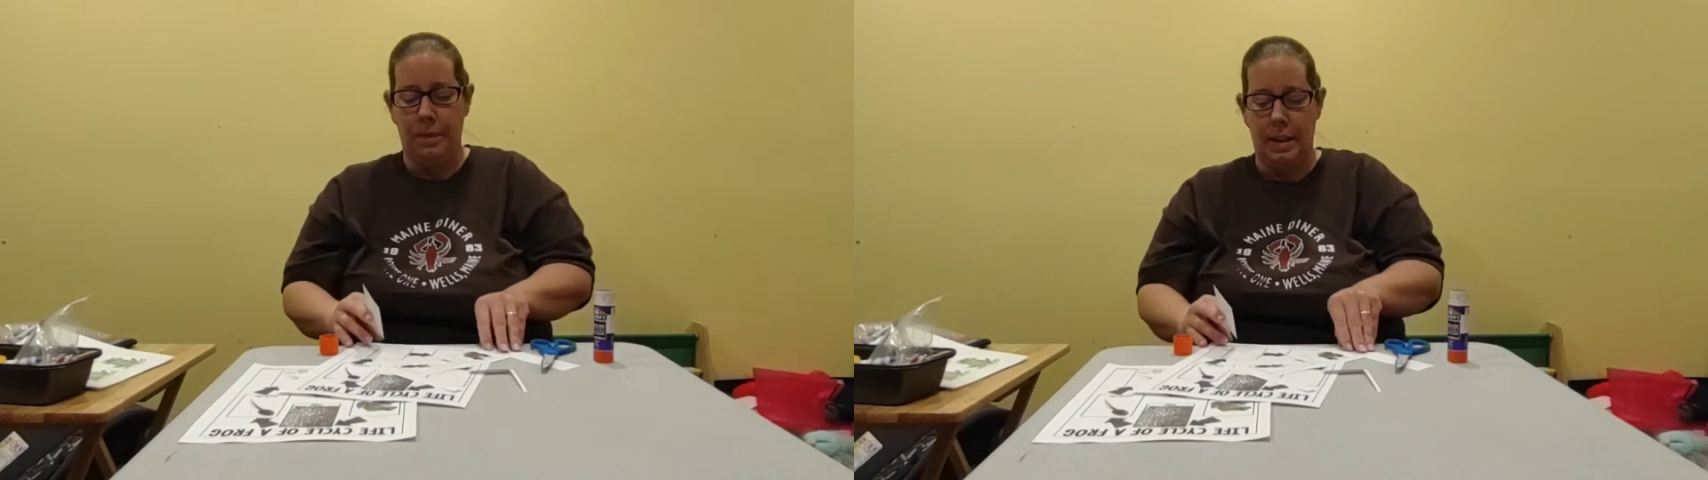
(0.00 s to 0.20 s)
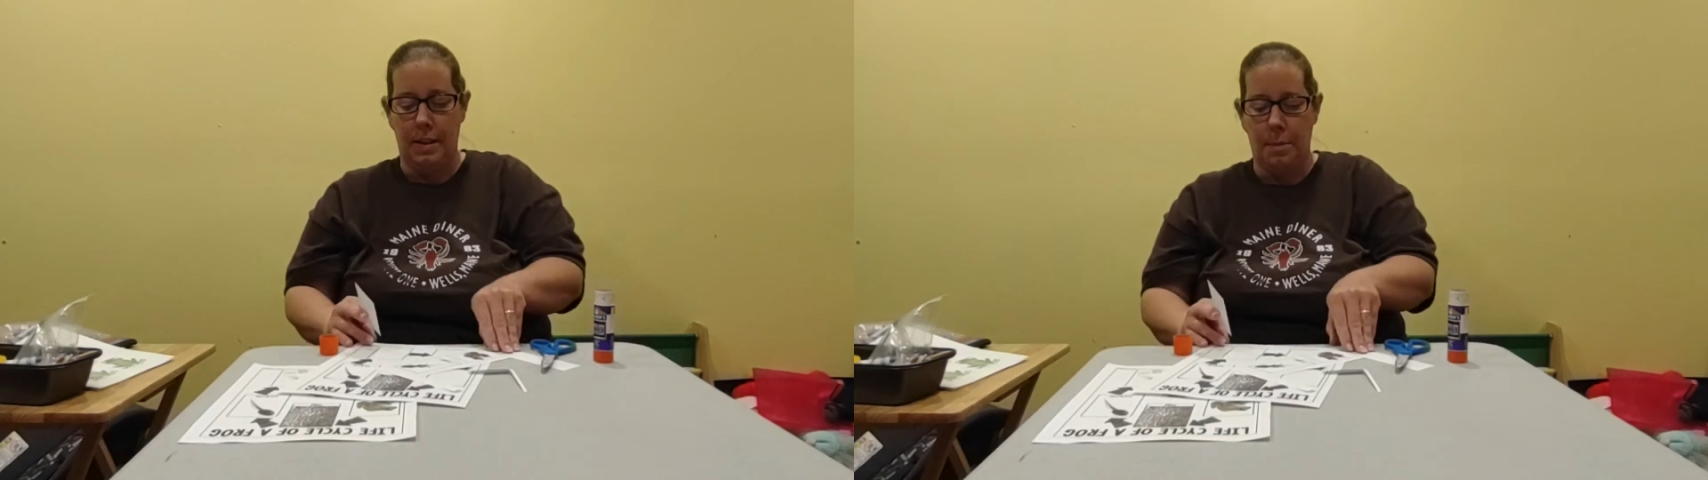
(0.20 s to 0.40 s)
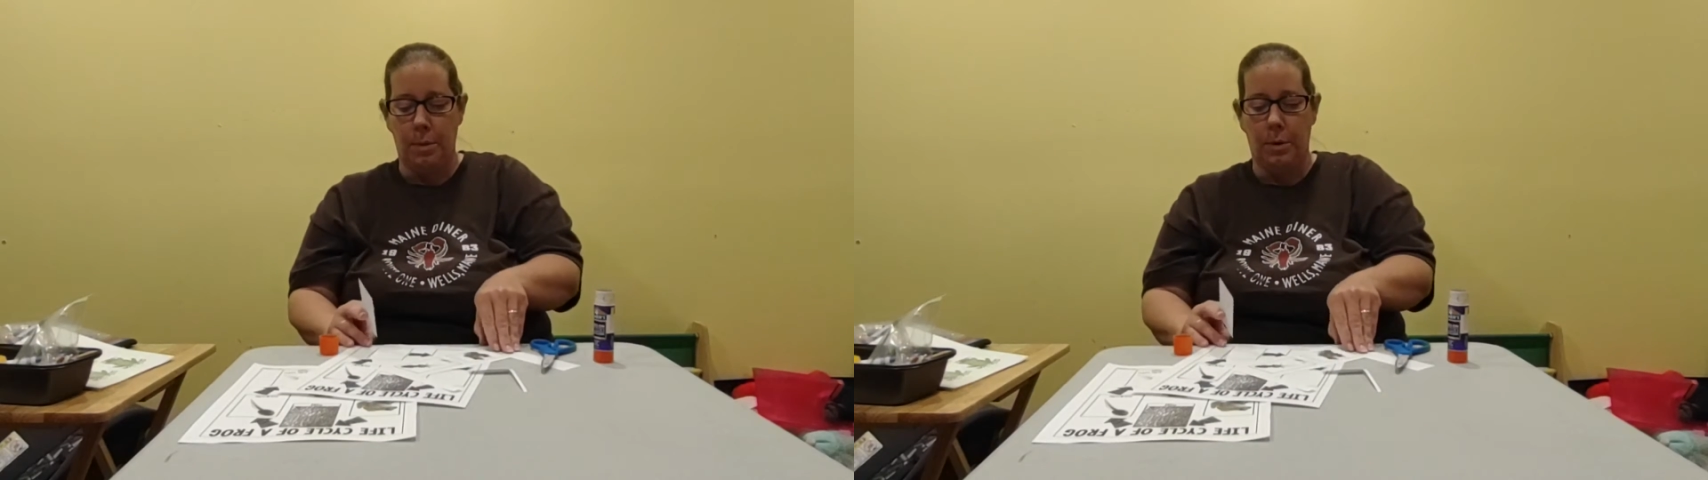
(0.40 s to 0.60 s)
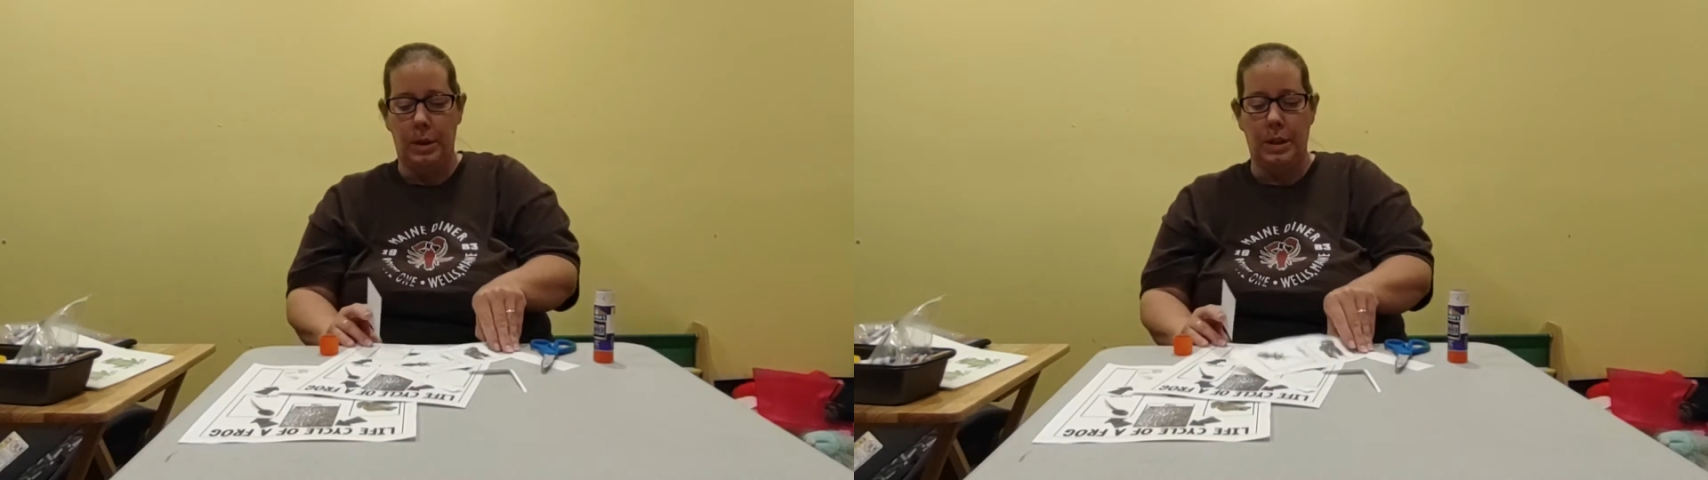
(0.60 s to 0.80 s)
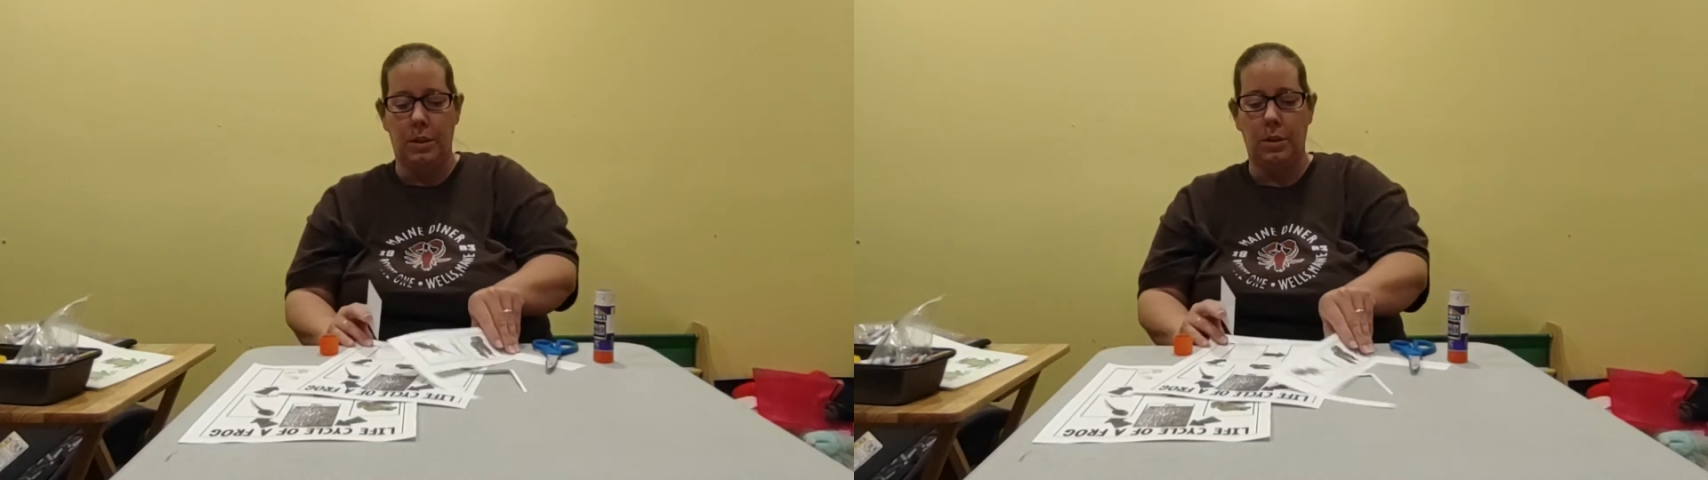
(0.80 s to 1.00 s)
And then we're
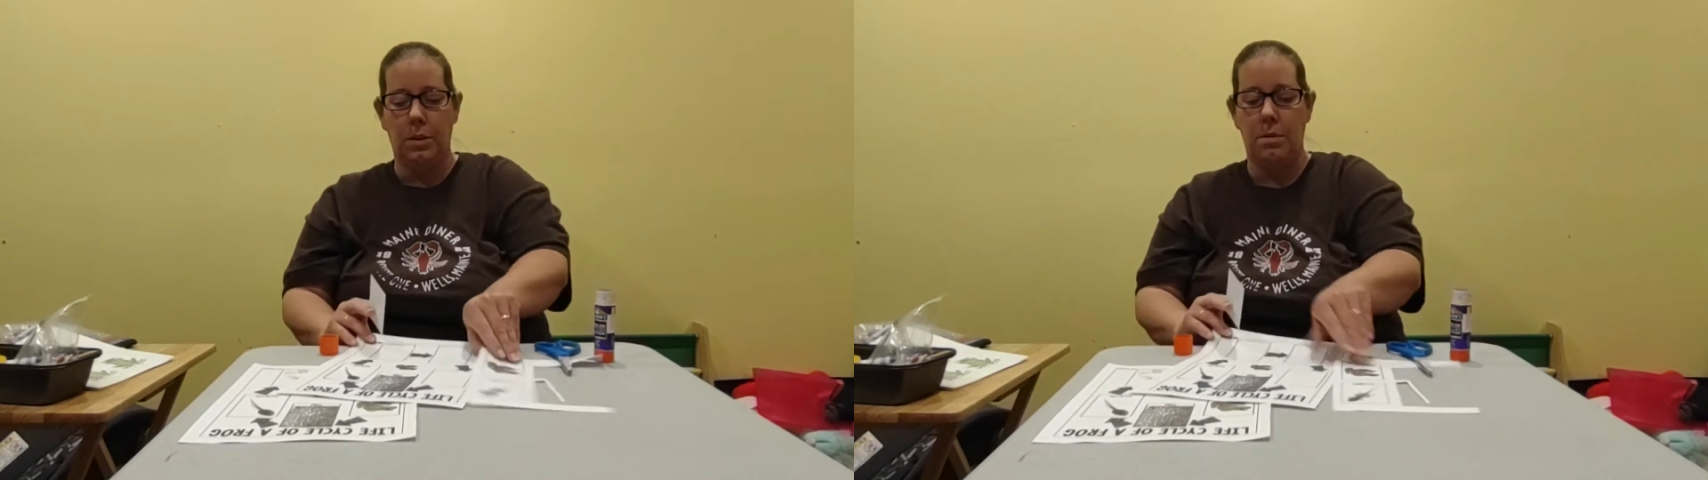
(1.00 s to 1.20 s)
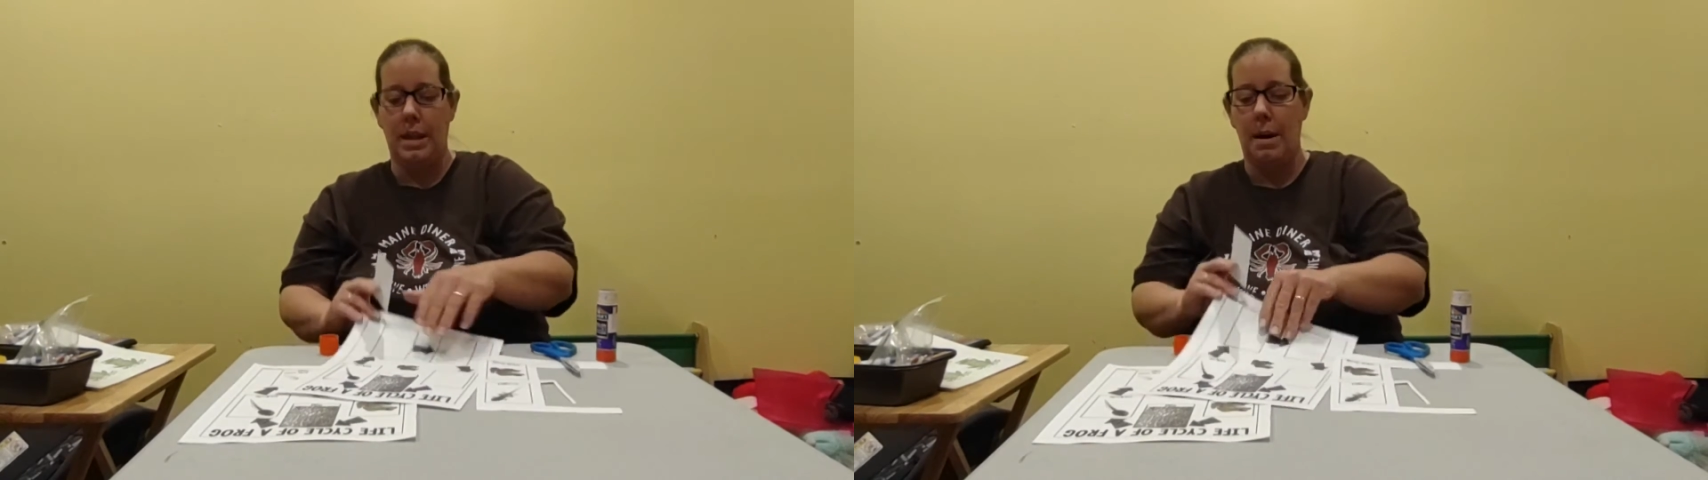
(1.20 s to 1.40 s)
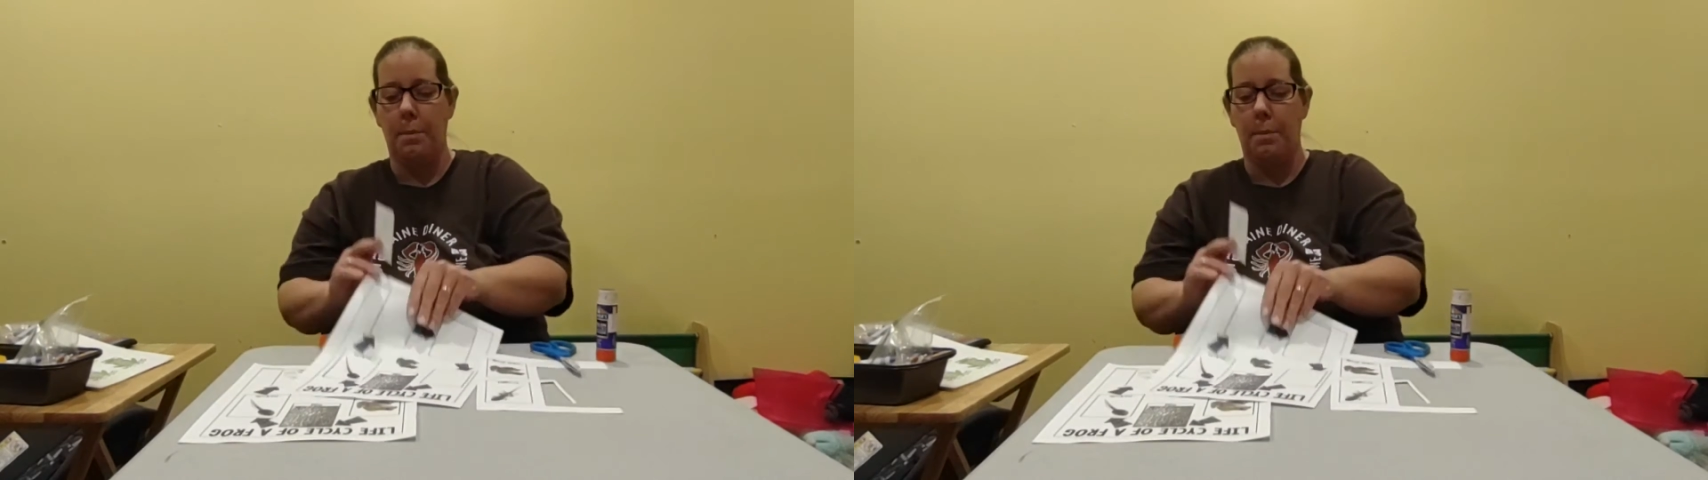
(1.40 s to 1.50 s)
going to glue that.